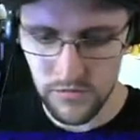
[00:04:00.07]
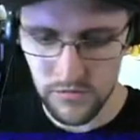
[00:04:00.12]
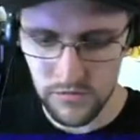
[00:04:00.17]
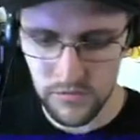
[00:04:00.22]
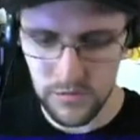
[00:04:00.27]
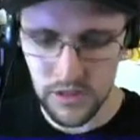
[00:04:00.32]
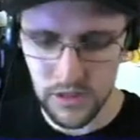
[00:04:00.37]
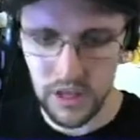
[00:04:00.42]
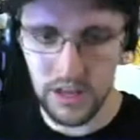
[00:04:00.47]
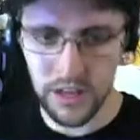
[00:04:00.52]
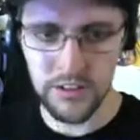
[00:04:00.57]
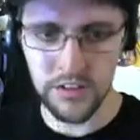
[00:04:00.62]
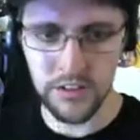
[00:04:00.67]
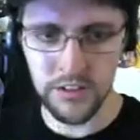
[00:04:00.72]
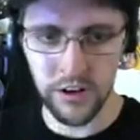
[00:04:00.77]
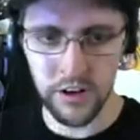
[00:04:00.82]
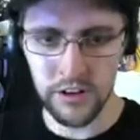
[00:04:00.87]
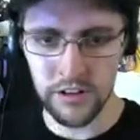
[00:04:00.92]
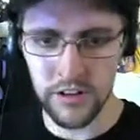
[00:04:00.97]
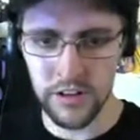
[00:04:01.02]
as a Dark
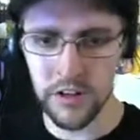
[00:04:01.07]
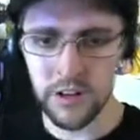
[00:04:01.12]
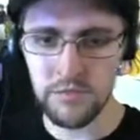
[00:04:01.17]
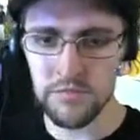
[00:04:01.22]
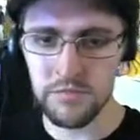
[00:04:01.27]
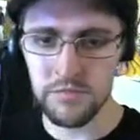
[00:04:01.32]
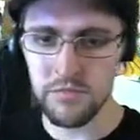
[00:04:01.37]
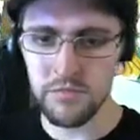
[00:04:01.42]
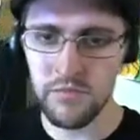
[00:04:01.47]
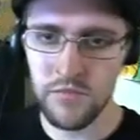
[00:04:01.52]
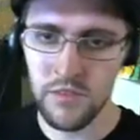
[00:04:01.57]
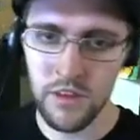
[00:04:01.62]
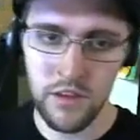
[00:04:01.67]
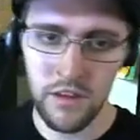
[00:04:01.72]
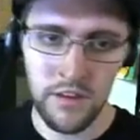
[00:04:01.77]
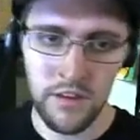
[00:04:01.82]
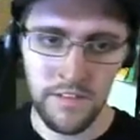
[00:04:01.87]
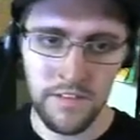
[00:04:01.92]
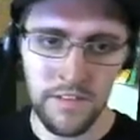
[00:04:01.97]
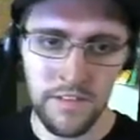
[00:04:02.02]
Knight.
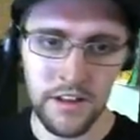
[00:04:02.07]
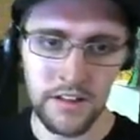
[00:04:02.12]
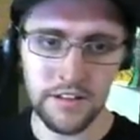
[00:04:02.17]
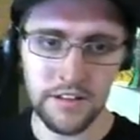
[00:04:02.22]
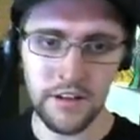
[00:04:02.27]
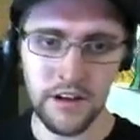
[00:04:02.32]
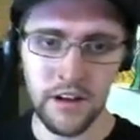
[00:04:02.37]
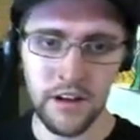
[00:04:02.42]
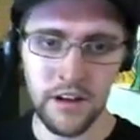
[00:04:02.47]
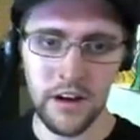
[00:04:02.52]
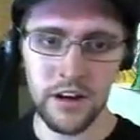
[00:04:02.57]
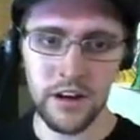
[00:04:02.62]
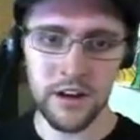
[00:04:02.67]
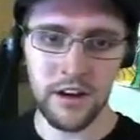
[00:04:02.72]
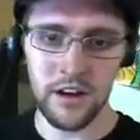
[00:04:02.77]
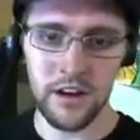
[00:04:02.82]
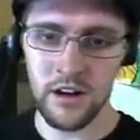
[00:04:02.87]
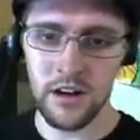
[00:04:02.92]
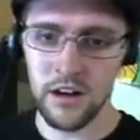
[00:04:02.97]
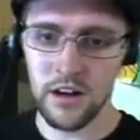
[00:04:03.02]
That's not
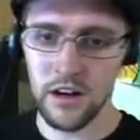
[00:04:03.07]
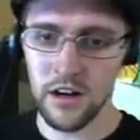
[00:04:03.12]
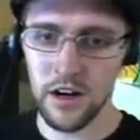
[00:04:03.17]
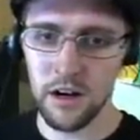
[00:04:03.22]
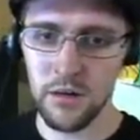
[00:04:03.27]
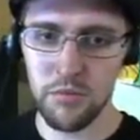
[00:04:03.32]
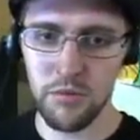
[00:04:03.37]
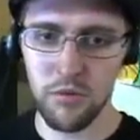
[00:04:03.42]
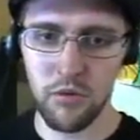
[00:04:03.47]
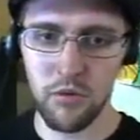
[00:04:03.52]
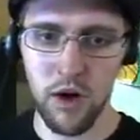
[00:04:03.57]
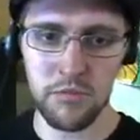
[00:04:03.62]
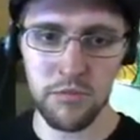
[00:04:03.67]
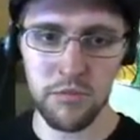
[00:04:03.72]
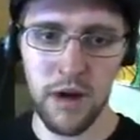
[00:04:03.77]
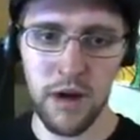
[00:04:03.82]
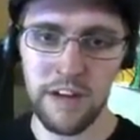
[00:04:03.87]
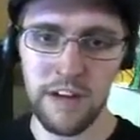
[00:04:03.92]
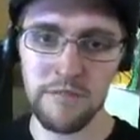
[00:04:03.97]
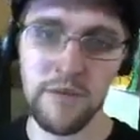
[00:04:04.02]
a problem
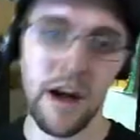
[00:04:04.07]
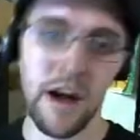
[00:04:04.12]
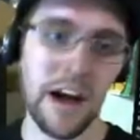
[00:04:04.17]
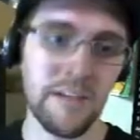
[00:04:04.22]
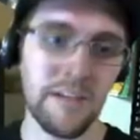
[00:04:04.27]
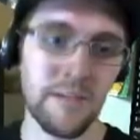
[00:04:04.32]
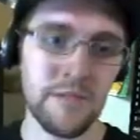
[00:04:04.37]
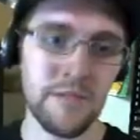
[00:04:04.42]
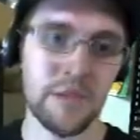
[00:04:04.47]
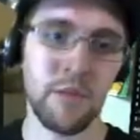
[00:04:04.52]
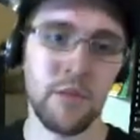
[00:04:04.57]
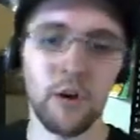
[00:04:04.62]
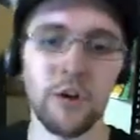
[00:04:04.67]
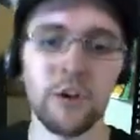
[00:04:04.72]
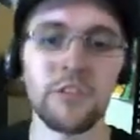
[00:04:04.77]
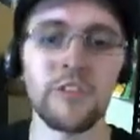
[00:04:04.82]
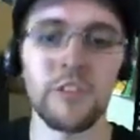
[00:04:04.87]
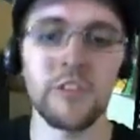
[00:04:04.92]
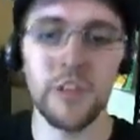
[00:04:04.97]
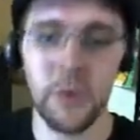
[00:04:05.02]
I've, I've been
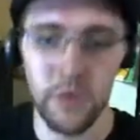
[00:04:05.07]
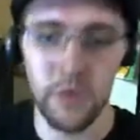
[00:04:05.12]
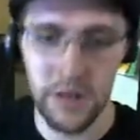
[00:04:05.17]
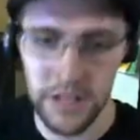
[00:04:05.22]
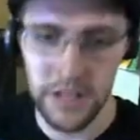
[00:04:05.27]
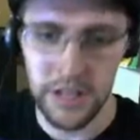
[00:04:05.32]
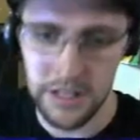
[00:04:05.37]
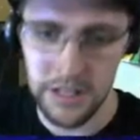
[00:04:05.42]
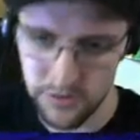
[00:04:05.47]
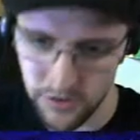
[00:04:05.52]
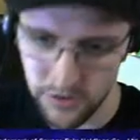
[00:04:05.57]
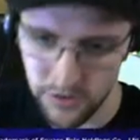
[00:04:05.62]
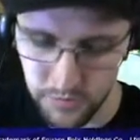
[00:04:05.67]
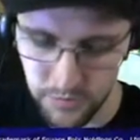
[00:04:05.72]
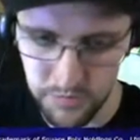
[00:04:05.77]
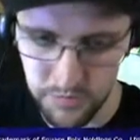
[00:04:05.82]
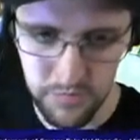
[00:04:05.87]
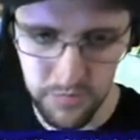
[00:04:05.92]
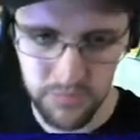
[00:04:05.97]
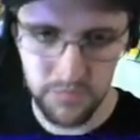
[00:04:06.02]
personally running into.
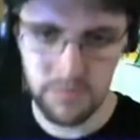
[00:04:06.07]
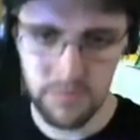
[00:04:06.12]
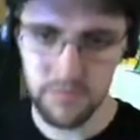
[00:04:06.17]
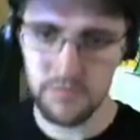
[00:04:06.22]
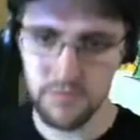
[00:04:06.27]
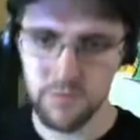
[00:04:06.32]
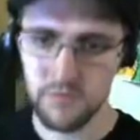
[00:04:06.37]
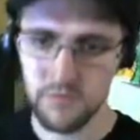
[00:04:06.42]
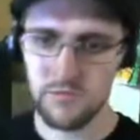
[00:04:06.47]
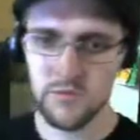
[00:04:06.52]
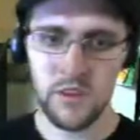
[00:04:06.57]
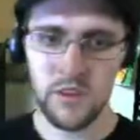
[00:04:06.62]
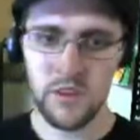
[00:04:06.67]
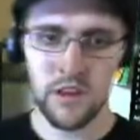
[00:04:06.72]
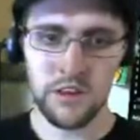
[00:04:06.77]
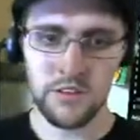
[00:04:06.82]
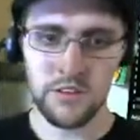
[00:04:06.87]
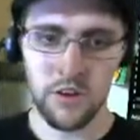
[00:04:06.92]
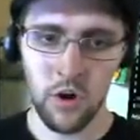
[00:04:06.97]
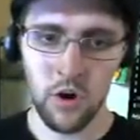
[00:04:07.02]
It's
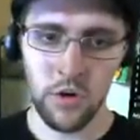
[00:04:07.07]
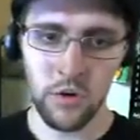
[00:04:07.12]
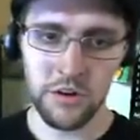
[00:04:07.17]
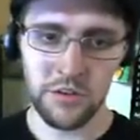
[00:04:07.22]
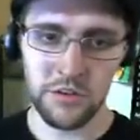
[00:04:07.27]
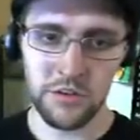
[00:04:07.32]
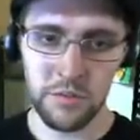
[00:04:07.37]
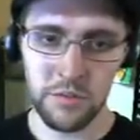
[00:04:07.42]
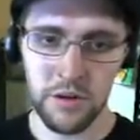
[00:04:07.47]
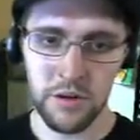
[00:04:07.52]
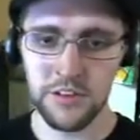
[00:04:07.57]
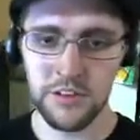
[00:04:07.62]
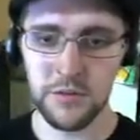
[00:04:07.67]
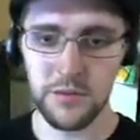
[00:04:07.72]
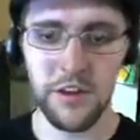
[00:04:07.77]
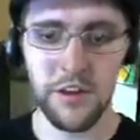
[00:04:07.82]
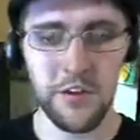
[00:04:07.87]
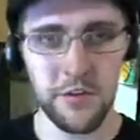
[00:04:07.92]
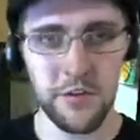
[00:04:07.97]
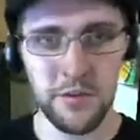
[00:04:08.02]
always possible
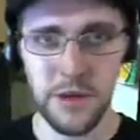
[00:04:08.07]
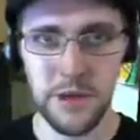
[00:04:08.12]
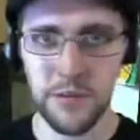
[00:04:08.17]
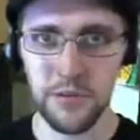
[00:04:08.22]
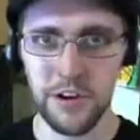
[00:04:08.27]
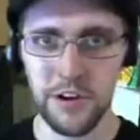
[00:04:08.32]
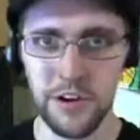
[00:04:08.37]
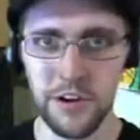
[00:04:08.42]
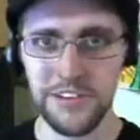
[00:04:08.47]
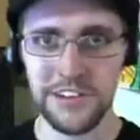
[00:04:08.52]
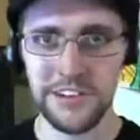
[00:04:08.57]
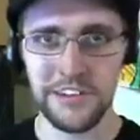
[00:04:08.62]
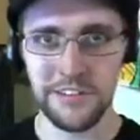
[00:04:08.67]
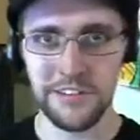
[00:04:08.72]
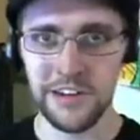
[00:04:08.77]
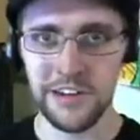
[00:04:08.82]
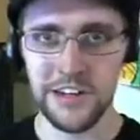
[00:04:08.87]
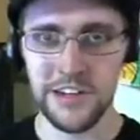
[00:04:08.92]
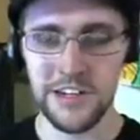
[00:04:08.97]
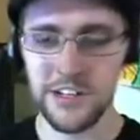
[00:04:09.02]
other people are having different
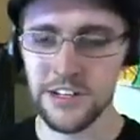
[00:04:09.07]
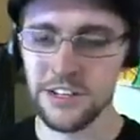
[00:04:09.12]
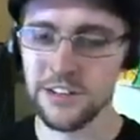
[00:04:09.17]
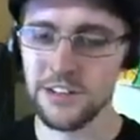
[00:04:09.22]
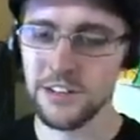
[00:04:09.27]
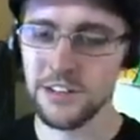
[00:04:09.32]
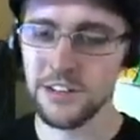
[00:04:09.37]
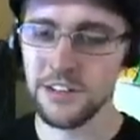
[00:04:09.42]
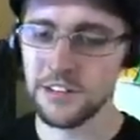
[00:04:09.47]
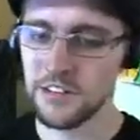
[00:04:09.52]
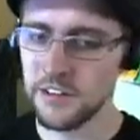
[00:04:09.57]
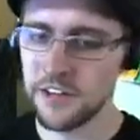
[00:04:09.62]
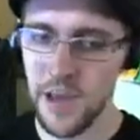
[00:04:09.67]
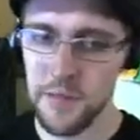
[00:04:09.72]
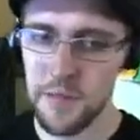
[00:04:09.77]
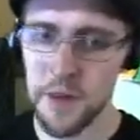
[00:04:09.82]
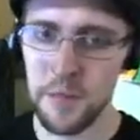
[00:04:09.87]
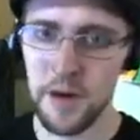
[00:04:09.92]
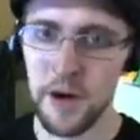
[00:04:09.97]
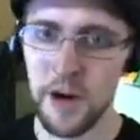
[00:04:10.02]
issues. This is an
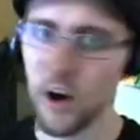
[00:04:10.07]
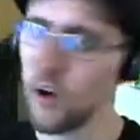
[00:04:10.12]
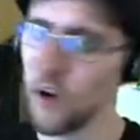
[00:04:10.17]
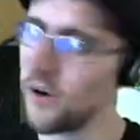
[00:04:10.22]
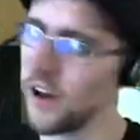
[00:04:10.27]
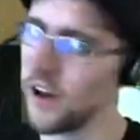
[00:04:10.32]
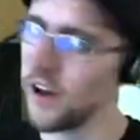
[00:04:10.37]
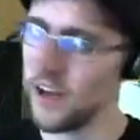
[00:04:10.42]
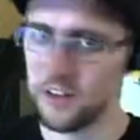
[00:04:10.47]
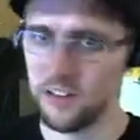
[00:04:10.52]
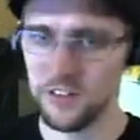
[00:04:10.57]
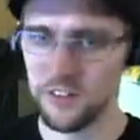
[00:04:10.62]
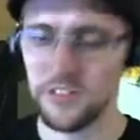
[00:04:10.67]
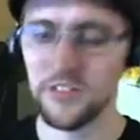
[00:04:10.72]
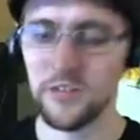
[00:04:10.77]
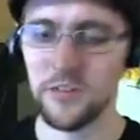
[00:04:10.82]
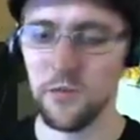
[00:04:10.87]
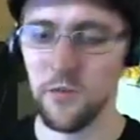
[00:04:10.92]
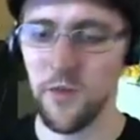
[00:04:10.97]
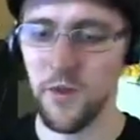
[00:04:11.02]
MMO, and
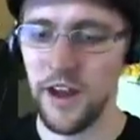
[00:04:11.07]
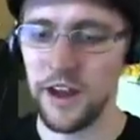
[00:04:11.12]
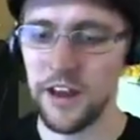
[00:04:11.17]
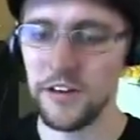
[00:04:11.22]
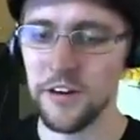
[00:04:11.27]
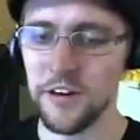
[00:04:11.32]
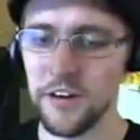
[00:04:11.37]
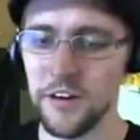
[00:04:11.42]
randomness